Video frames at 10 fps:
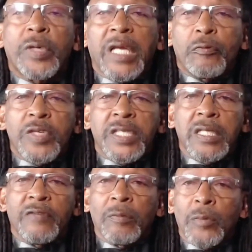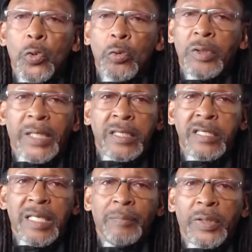I received from local and
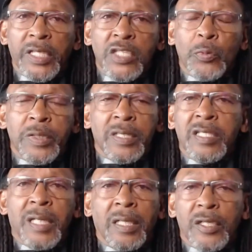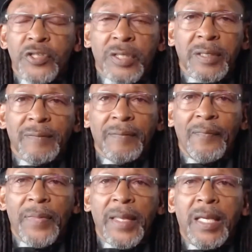state police was astonishing.
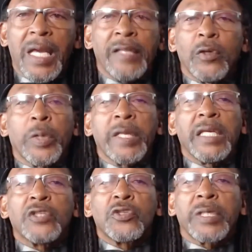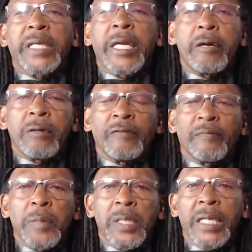And the way they took care of
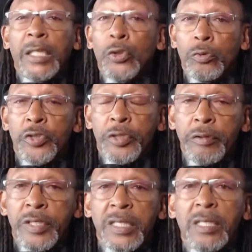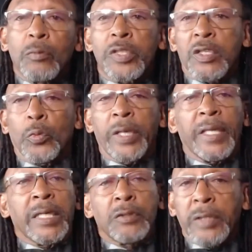me in New Jersey was the way
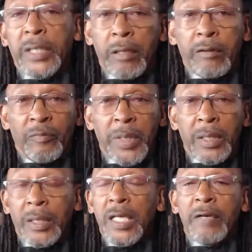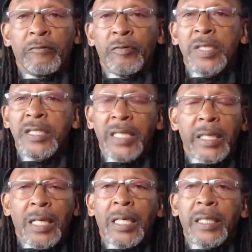they took care of me in every
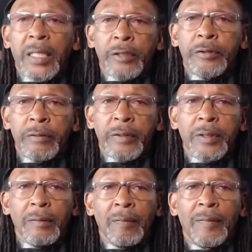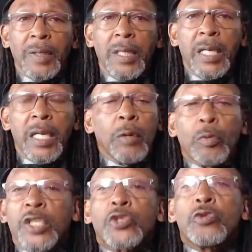state I entered. It
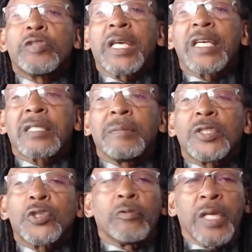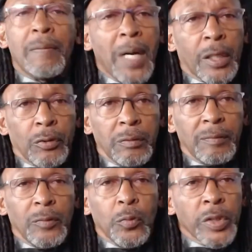was a true testament to their motto,
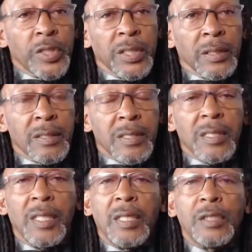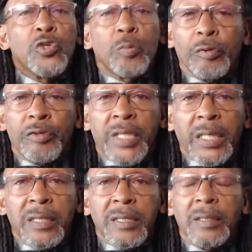which is to
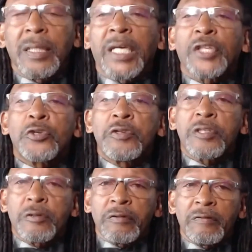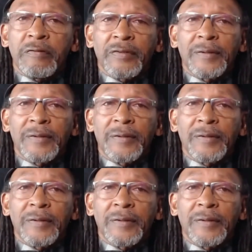protect and to serve.